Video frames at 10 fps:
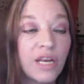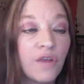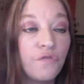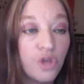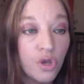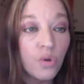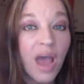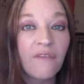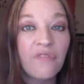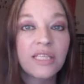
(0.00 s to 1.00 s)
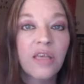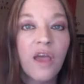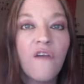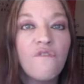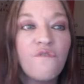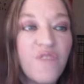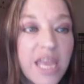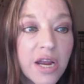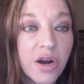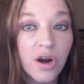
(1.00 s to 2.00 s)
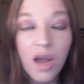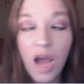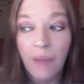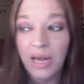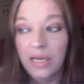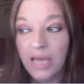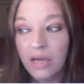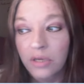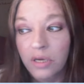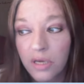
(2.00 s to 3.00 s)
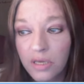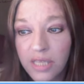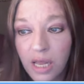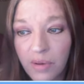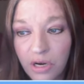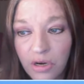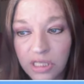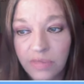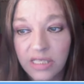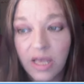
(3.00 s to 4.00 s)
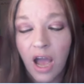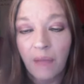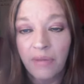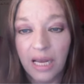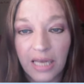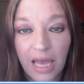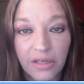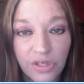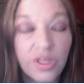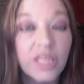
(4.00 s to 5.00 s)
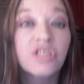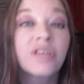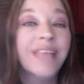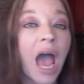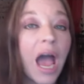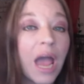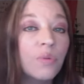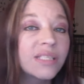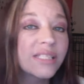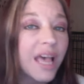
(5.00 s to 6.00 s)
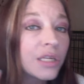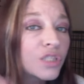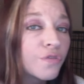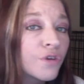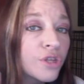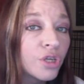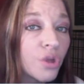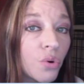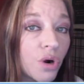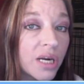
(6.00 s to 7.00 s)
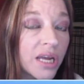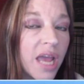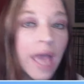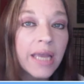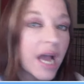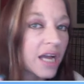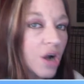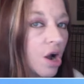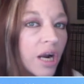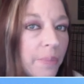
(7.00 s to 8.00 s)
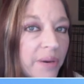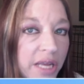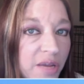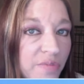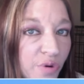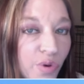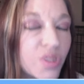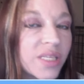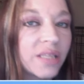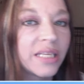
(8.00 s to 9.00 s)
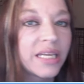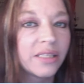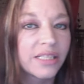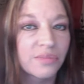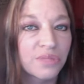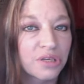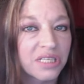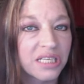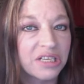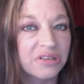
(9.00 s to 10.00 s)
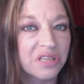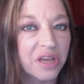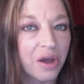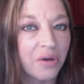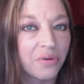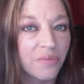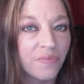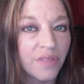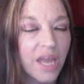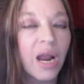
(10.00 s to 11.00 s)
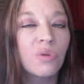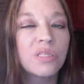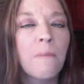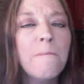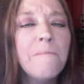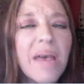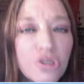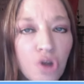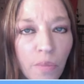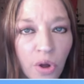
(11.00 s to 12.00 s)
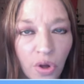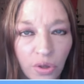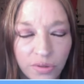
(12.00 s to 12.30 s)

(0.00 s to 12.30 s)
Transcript: And if you have this fear, I'm not allowed to celebrate Christmas, I'm not allowed to do this because I was zealous for the Lord and got caught up in Hebrew roots and legalism 13 years ago. And I was miserable.